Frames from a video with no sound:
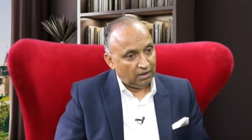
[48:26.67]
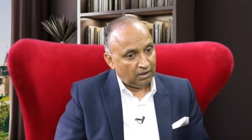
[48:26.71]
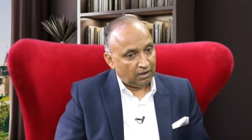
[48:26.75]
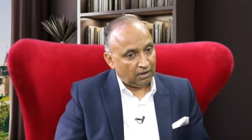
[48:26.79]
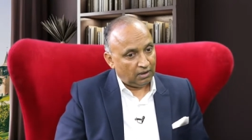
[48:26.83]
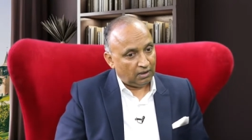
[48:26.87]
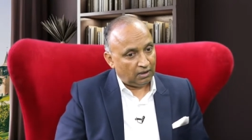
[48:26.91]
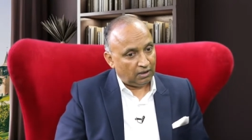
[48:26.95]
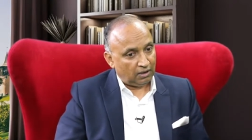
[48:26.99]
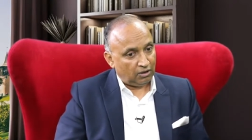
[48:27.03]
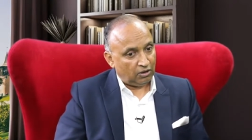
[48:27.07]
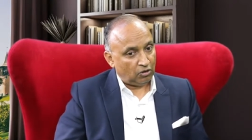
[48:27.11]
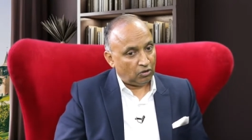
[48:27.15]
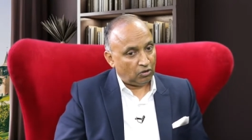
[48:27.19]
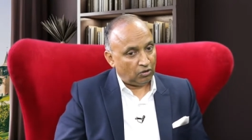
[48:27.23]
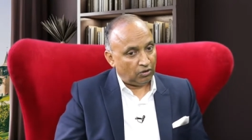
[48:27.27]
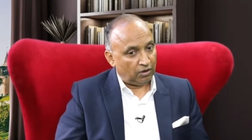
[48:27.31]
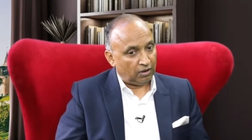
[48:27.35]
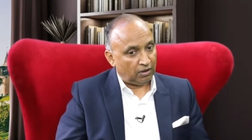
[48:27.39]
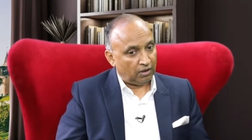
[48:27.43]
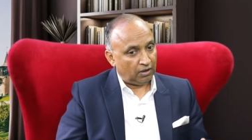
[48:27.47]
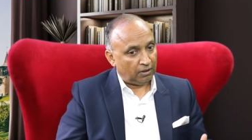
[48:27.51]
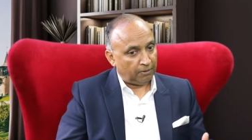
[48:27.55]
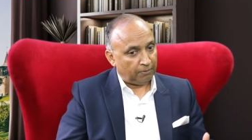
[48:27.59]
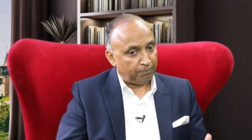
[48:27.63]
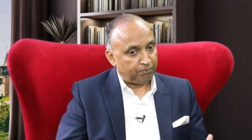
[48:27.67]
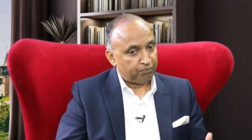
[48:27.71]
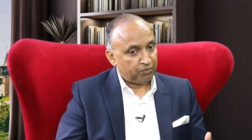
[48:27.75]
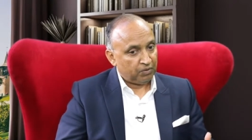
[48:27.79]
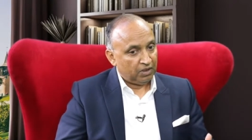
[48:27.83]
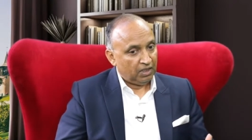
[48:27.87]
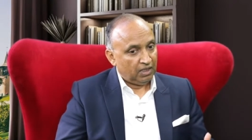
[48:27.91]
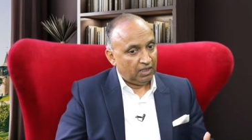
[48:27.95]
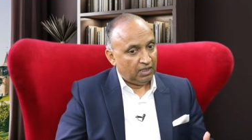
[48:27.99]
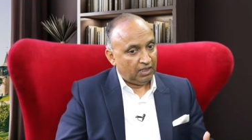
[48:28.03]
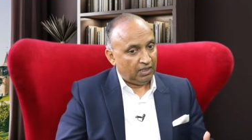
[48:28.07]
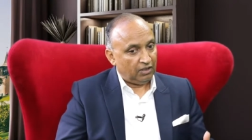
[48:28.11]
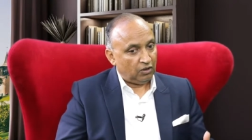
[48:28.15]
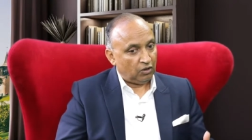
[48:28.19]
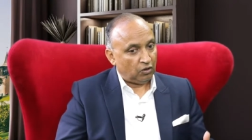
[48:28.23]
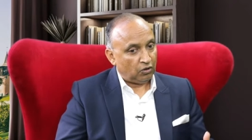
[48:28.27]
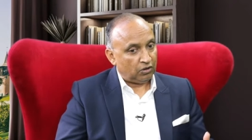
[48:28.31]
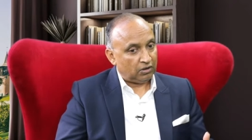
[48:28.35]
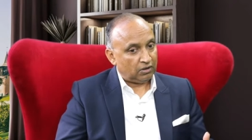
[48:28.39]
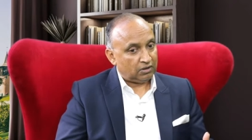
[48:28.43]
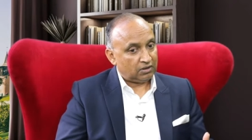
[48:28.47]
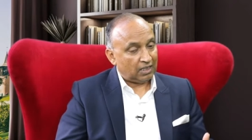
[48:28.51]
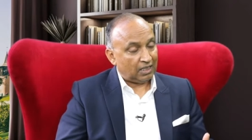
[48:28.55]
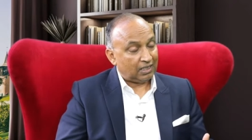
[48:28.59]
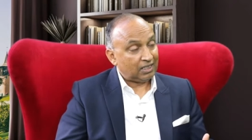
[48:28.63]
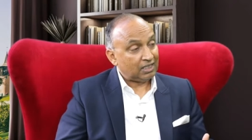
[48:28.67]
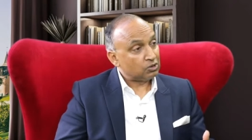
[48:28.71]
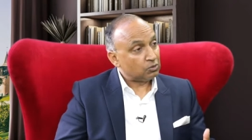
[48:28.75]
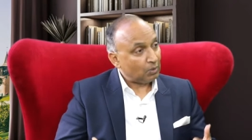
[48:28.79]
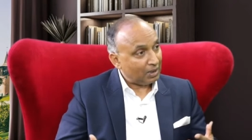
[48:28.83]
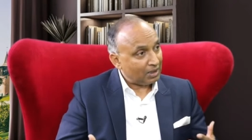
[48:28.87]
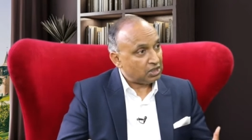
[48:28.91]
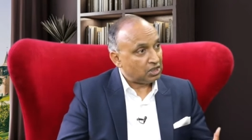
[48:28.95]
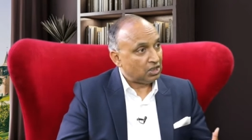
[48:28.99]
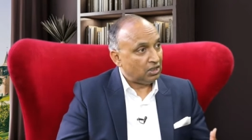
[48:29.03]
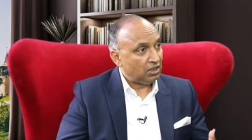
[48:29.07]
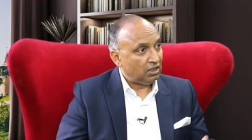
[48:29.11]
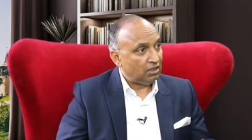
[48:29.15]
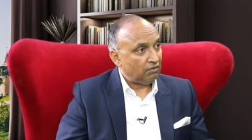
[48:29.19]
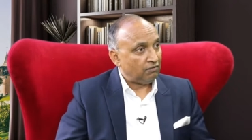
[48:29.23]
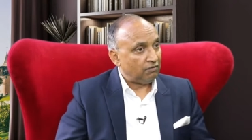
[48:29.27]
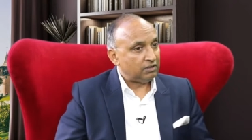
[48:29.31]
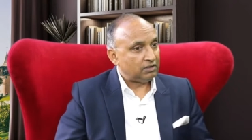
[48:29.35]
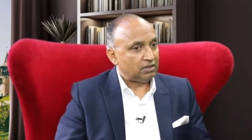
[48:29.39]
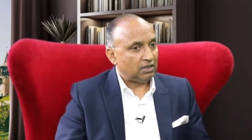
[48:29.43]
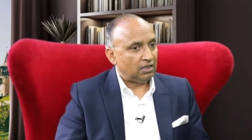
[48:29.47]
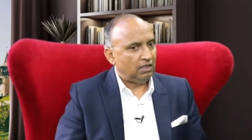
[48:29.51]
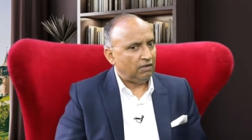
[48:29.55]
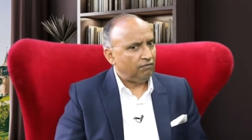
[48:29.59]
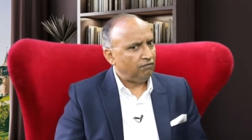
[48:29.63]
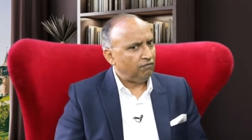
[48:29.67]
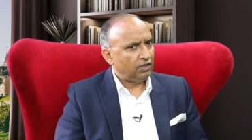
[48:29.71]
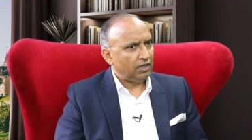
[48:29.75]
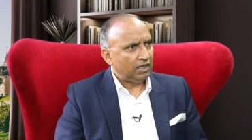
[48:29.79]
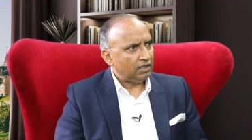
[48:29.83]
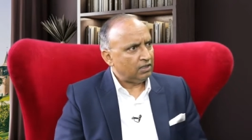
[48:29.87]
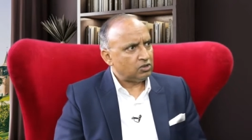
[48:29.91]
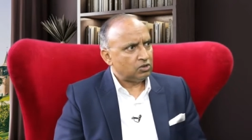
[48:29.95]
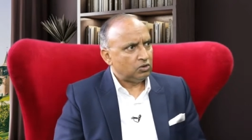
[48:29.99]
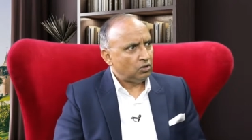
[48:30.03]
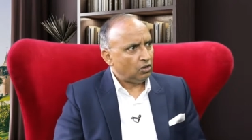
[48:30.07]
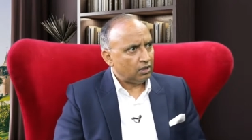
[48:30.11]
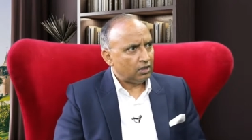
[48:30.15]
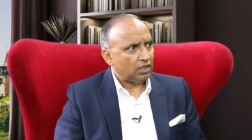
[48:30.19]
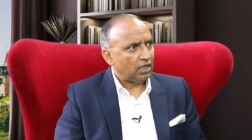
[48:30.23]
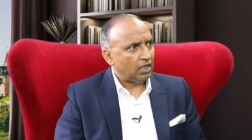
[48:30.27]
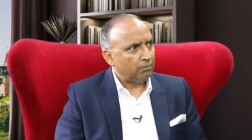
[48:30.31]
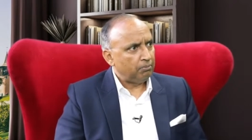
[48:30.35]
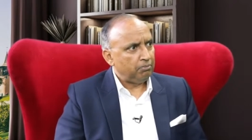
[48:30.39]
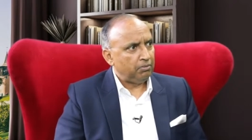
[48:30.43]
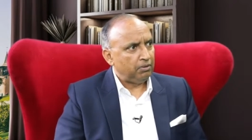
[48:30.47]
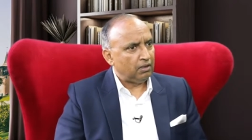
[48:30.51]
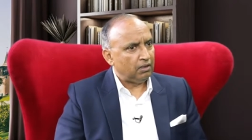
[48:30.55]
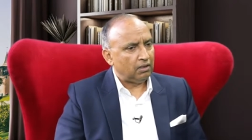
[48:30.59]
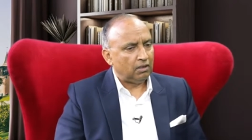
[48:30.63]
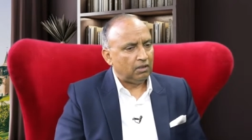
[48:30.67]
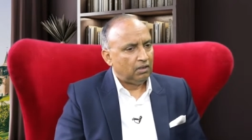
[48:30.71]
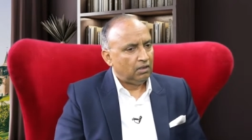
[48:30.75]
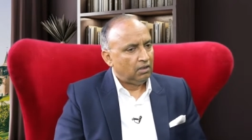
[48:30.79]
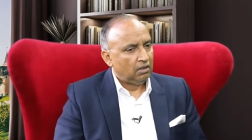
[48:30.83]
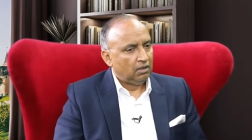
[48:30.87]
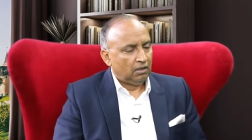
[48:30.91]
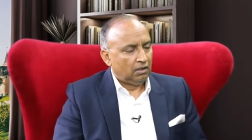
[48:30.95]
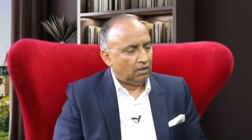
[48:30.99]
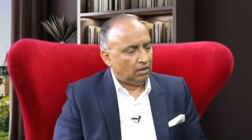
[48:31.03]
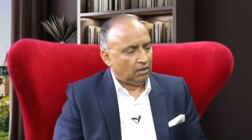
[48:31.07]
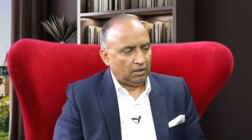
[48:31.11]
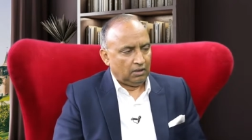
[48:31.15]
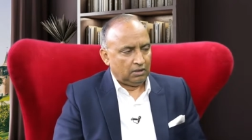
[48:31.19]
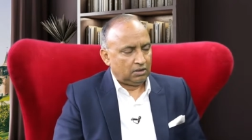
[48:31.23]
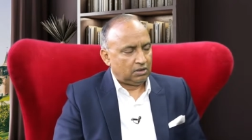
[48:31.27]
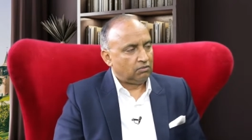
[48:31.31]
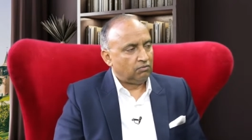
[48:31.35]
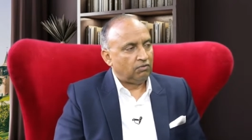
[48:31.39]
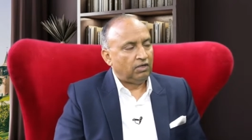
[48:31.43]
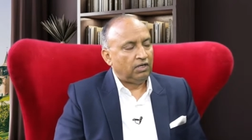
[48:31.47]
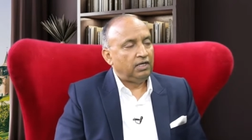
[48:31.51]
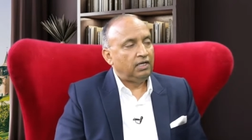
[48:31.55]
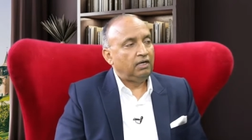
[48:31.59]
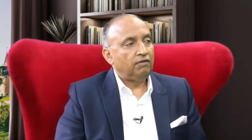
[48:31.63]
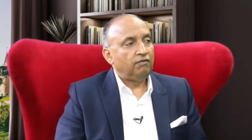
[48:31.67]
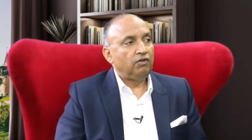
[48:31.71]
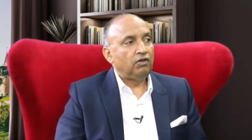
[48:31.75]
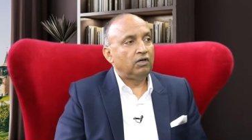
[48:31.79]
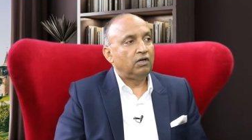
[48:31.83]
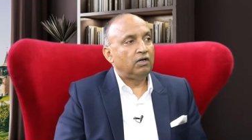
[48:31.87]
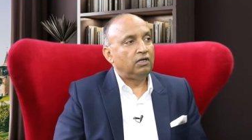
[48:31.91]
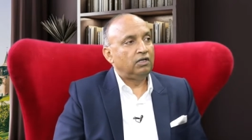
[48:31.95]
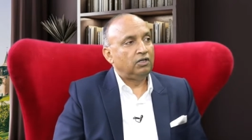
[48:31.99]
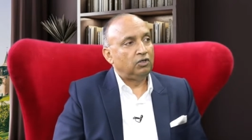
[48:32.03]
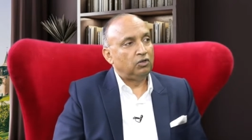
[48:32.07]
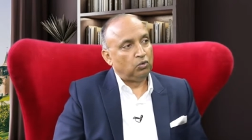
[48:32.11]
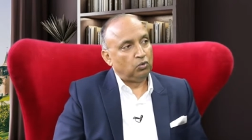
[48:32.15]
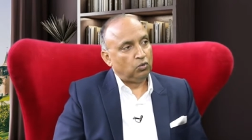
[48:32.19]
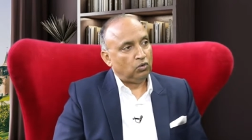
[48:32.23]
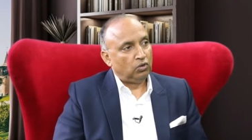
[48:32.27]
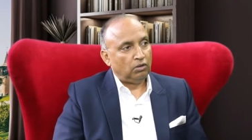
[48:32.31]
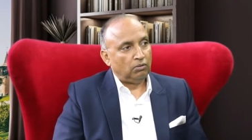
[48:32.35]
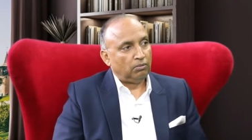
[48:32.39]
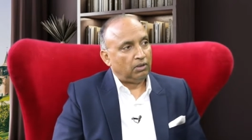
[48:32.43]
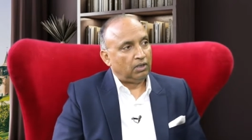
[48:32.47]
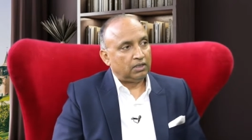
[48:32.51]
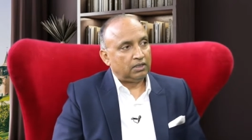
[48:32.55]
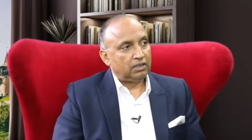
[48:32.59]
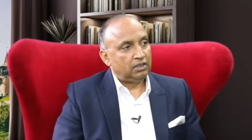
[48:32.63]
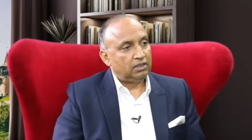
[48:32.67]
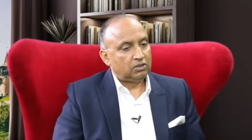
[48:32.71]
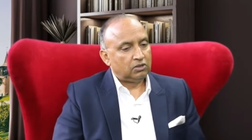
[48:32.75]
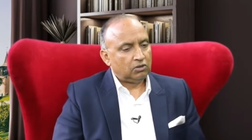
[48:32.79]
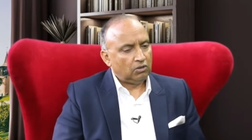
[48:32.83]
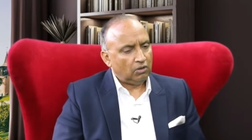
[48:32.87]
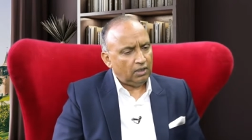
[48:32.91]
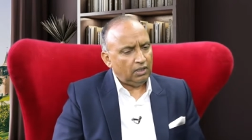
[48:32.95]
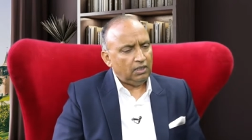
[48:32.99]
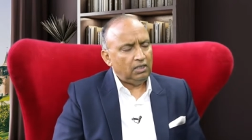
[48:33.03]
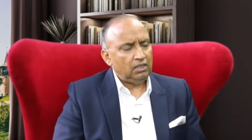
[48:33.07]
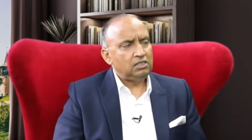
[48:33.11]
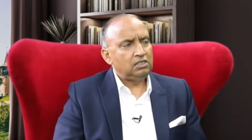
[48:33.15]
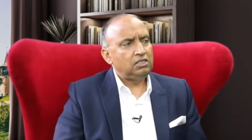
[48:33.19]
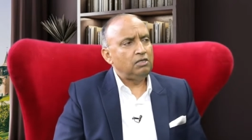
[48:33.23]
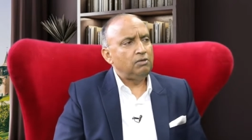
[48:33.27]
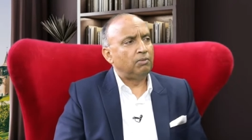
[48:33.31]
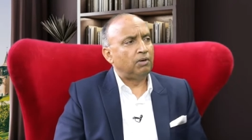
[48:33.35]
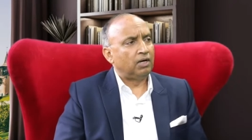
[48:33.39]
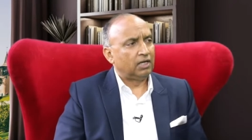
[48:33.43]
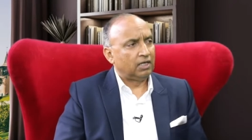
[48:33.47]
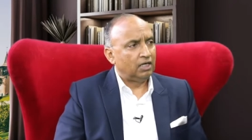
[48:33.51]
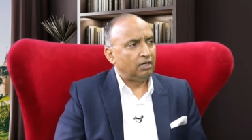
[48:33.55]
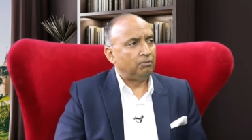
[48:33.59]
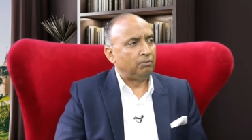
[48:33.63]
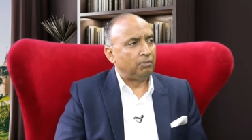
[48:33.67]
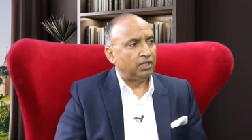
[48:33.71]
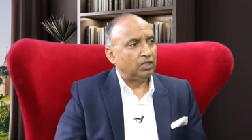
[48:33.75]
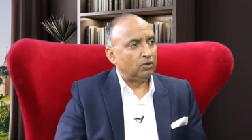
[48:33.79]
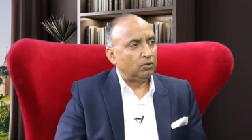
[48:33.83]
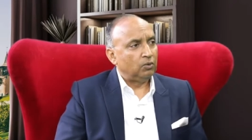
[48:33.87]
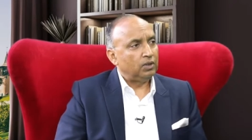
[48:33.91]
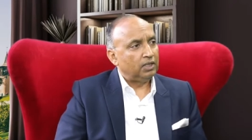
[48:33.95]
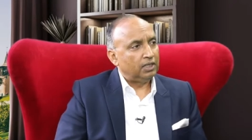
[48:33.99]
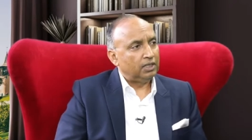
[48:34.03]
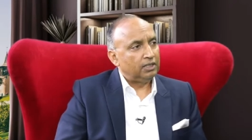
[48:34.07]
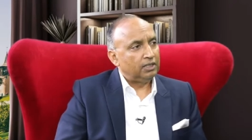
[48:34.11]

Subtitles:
your satisfaction levels. And if that's not happening, it's very difficult in rural market. It's not an easy market, by the way.